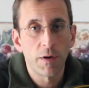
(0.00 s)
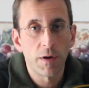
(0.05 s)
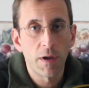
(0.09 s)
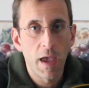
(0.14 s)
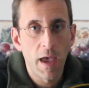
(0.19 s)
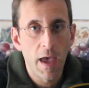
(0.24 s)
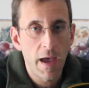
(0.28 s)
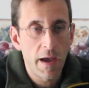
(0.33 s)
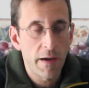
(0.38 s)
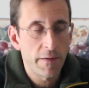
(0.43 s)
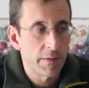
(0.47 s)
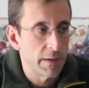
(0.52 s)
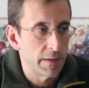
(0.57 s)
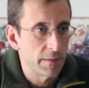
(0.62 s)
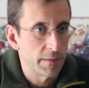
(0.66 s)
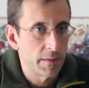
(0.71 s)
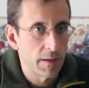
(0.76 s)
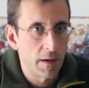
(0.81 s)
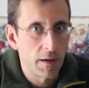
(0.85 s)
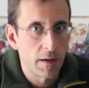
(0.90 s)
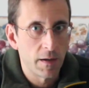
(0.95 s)
you have it.
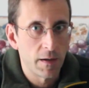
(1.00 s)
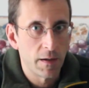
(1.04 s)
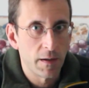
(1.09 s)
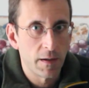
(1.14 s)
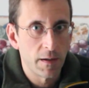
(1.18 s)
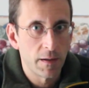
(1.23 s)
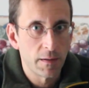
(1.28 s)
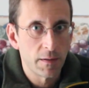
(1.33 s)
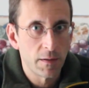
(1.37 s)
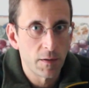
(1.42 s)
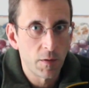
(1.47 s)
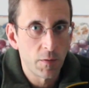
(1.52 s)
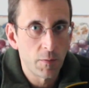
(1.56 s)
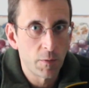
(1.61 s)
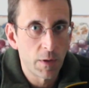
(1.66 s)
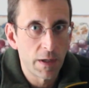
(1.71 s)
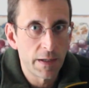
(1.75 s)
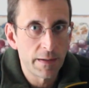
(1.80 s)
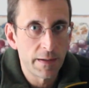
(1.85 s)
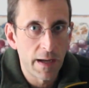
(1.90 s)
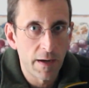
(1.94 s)
A little
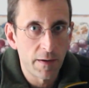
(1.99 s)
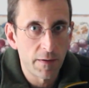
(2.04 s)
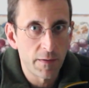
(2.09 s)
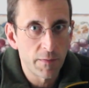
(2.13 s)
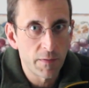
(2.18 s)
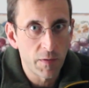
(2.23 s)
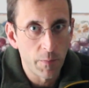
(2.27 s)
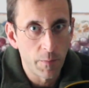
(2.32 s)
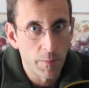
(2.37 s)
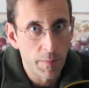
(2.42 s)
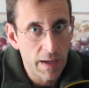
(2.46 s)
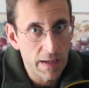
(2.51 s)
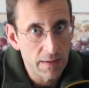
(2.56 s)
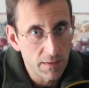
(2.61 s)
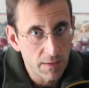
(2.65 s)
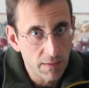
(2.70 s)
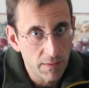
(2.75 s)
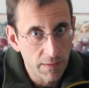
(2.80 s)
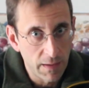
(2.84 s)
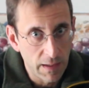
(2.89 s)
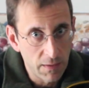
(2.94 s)
rundown of some
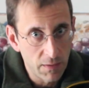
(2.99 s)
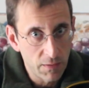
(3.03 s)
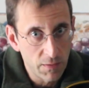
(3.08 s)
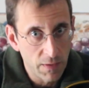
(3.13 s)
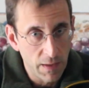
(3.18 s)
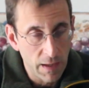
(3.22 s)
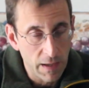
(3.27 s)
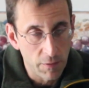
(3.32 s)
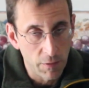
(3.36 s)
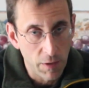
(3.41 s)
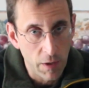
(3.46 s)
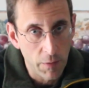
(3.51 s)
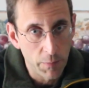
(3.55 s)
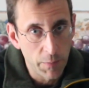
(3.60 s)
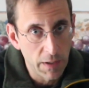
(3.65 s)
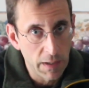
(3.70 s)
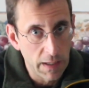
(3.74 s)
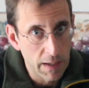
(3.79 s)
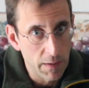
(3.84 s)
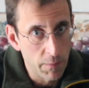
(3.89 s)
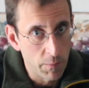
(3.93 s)
basic things that will help
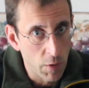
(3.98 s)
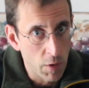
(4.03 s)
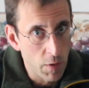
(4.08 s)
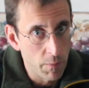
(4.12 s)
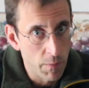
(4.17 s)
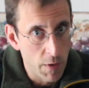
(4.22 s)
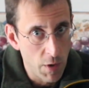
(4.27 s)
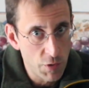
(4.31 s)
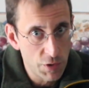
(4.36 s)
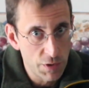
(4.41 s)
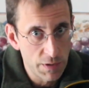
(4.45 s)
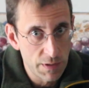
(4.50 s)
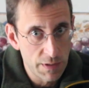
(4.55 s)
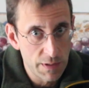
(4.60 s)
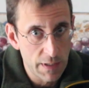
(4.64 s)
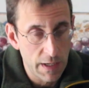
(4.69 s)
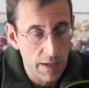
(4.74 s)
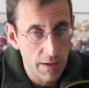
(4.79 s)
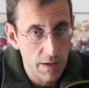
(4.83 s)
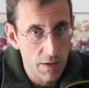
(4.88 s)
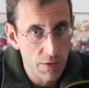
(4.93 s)
you to get more emotions
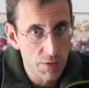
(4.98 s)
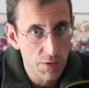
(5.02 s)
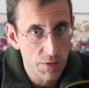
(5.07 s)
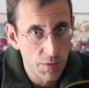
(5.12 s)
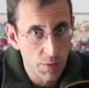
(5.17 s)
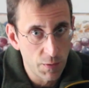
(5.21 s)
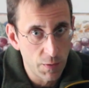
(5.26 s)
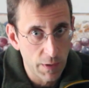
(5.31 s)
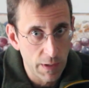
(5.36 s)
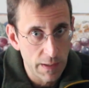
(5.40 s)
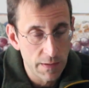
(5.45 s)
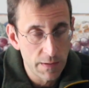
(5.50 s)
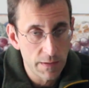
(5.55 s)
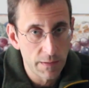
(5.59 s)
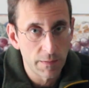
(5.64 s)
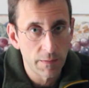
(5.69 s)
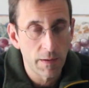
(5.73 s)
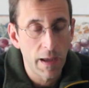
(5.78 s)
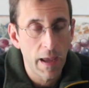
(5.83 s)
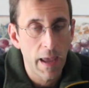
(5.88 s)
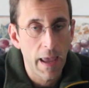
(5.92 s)
out of your
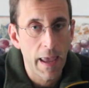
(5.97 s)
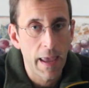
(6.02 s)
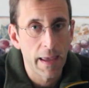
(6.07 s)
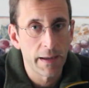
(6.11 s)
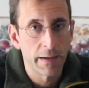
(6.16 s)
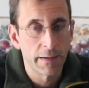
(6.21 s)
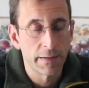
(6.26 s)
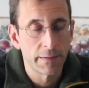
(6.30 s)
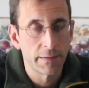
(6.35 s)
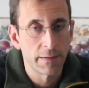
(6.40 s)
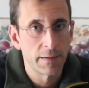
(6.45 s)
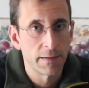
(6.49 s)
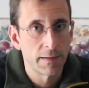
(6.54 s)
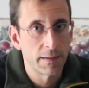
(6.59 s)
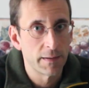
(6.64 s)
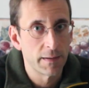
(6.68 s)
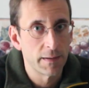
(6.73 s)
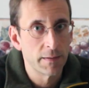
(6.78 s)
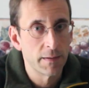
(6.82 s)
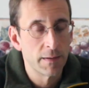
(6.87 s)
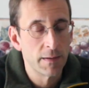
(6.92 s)
stories. And
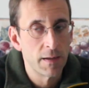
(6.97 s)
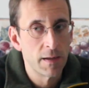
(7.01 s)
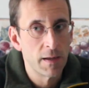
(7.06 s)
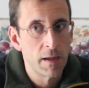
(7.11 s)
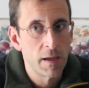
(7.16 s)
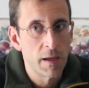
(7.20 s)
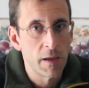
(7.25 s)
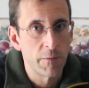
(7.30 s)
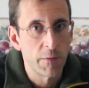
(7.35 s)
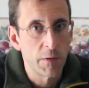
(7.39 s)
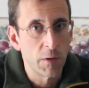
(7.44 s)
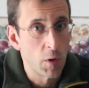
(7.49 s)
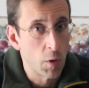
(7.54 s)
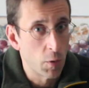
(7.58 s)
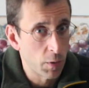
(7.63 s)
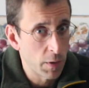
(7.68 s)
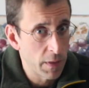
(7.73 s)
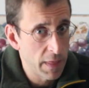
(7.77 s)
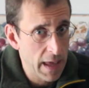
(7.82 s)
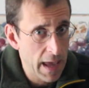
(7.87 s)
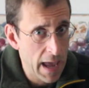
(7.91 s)
if you
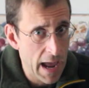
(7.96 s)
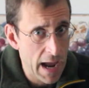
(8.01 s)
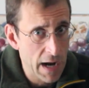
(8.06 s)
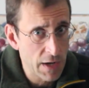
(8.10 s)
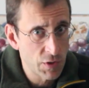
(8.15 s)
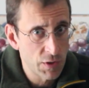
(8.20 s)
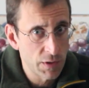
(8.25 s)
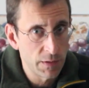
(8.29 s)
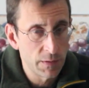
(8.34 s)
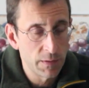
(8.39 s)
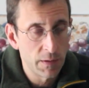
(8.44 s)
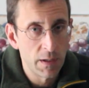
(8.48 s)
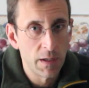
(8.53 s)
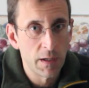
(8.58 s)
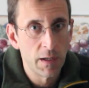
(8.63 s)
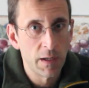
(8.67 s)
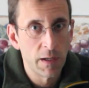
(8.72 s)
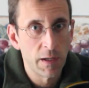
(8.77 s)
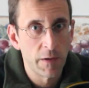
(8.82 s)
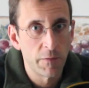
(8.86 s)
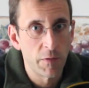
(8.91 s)
go to the action,
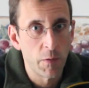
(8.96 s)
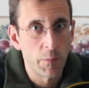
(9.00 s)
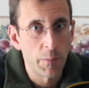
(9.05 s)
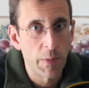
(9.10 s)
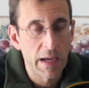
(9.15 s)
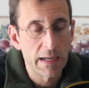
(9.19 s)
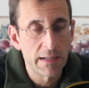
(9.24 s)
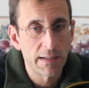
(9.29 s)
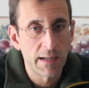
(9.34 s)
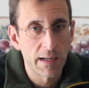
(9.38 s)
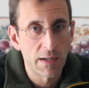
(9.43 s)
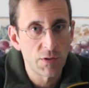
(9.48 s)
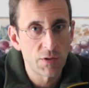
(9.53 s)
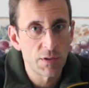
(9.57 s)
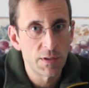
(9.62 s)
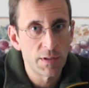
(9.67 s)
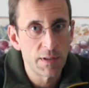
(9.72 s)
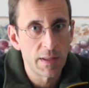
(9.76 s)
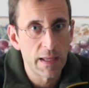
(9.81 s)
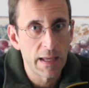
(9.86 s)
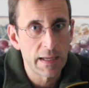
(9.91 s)
if you pay attention
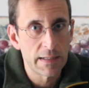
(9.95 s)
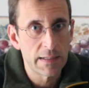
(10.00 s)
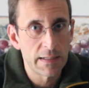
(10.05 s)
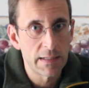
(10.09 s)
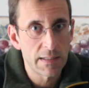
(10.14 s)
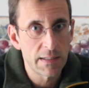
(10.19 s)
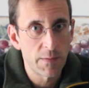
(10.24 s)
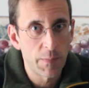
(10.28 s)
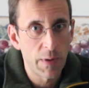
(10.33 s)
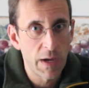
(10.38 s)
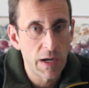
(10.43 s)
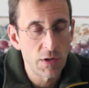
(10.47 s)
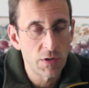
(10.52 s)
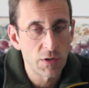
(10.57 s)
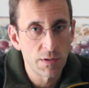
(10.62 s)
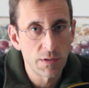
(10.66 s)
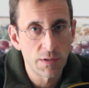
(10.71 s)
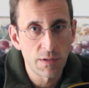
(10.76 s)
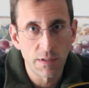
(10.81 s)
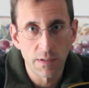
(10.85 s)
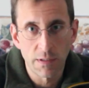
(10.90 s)
to the
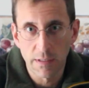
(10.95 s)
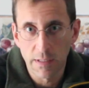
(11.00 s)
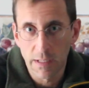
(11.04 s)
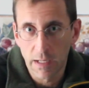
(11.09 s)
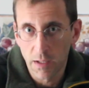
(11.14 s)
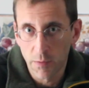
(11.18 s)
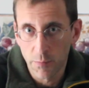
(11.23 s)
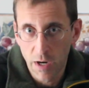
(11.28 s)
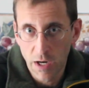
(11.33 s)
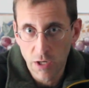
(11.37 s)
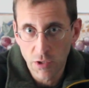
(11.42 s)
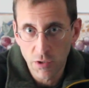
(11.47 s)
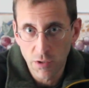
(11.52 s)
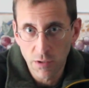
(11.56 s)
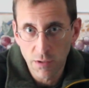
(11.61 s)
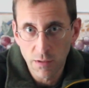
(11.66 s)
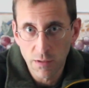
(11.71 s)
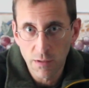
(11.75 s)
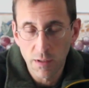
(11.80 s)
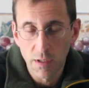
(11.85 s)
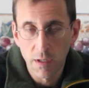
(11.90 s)
anticipations and
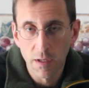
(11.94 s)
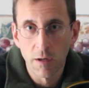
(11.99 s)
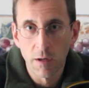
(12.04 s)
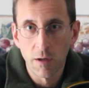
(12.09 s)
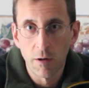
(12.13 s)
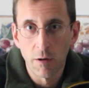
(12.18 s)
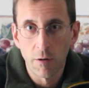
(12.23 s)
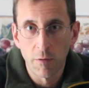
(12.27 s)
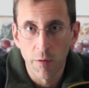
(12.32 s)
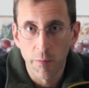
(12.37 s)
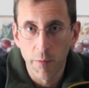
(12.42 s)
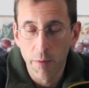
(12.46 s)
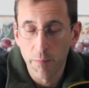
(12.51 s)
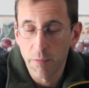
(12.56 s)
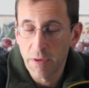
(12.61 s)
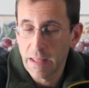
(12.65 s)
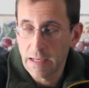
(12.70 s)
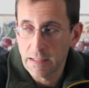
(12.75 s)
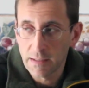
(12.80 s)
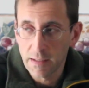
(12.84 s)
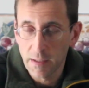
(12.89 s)
celebrations, remember
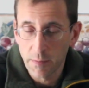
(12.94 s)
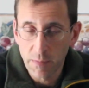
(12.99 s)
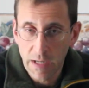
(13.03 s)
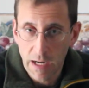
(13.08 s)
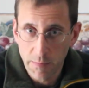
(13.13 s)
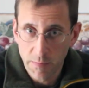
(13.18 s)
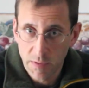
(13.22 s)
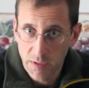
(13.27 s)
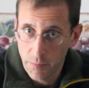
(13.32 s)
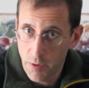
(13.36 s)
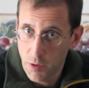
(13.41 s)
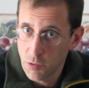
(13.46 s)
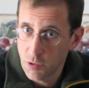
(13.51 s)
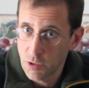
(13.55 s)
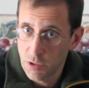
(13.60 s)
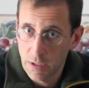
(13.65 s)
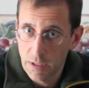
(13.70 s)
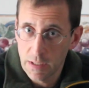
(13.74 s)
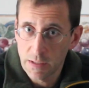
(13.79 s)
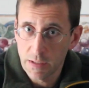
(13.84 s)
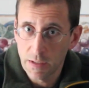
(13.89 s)
that sometimes
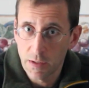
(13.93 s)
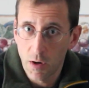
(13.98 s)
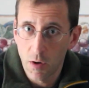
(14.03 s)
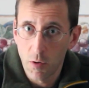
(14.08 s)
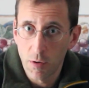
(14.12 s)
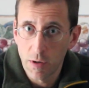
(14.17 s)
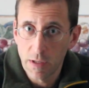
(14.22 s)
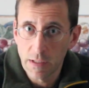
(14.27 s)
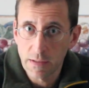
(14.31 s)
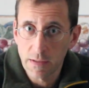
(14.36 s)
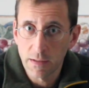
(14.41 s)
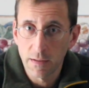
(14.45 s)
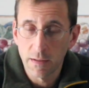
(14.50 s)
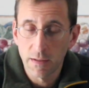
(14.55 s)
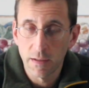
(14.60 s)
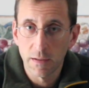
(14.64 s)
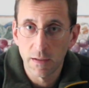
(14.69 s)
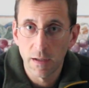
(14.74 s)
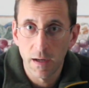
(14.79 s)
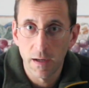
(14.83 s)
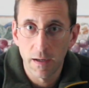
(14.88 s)
emotion isn't always
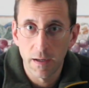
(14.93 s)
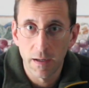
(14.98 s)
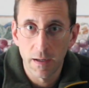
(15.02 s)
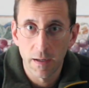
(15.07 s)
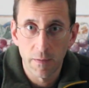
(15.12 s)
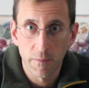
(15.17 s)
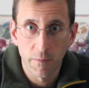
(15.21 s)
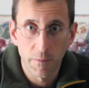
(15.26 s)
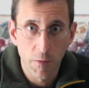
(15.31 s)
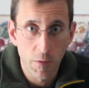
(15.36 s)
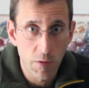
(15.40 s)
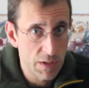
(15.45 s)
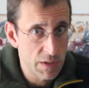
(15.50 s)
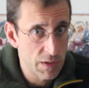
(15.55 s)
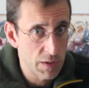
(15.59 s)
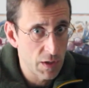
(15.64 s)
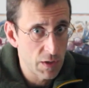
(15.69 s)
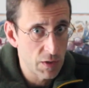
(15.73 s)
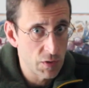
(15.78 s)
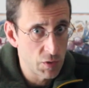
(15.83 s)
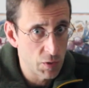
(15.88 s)

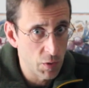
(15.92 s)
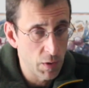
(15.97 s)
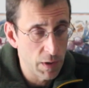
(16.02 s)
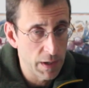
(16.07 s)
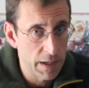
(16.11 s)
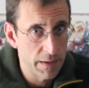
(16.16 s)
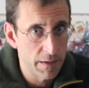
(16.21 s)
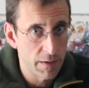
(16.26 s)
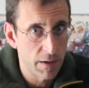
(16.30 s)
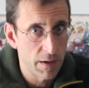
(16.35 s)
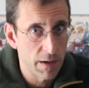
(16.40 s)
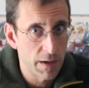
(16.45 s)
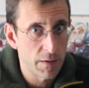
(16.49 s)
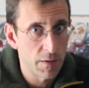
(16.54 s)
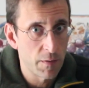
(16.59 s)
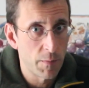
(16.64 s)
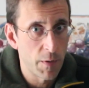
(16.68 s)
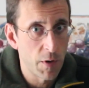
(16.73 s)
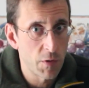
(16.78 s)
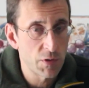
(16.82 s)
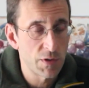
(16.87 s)
focused on joy. There are other
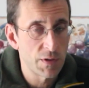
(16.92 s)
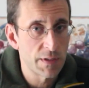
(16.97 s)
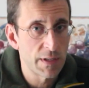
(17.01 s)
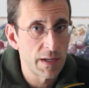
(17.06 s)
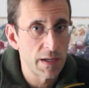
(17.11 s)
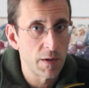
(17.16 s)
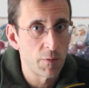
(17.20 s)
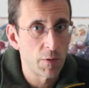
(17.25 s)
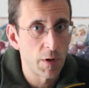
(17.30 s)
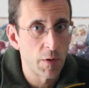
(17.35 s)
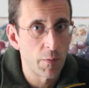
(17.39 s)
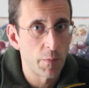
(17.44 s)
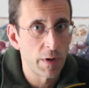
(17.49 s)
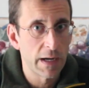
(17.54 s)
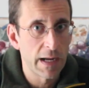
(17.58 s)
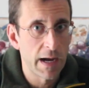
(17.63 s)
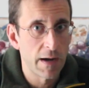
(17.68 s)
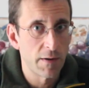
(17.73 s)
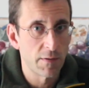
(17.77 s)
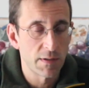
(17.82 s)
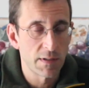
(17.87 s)
emotions that you want to
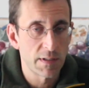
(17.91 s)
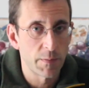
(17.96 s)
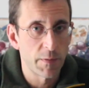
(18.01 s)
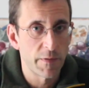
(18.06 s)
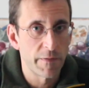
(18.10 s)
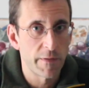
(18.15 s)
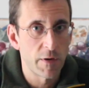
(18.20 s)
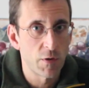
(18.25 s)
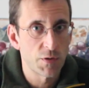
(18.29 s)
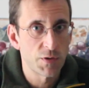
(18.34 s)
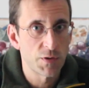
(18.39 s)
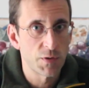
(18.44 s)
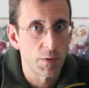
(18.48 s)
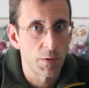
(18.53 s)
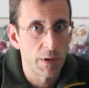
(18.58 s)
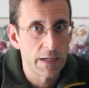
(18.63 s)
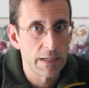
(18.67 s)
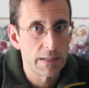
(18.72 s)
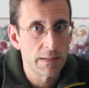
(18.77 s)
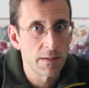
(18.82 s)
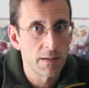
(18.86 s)
bring out in some of your
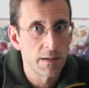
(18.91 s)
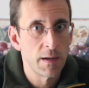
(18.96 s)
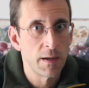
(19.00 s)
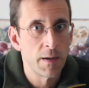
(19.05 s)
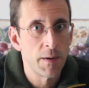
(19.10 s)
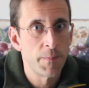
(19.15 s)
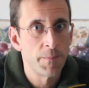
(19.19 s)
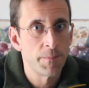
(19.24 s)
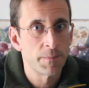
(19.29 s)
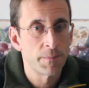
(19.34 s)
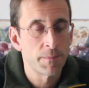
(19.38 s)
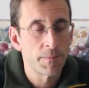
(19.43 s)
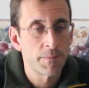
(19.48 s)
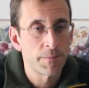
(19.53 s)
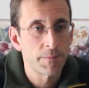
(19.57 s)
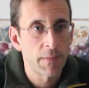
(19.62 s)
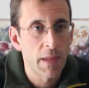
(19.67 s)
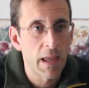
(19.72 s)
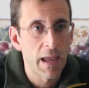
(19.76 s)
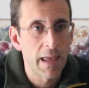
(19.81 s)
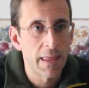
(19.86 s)
stories.
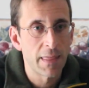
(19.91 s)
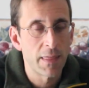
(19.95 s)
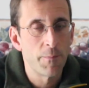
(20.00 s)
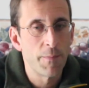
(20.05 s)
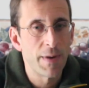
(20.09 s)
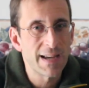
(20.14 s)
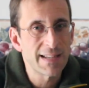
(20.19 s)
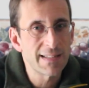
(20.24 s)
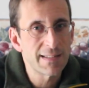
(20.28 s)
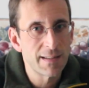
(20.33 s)
And the best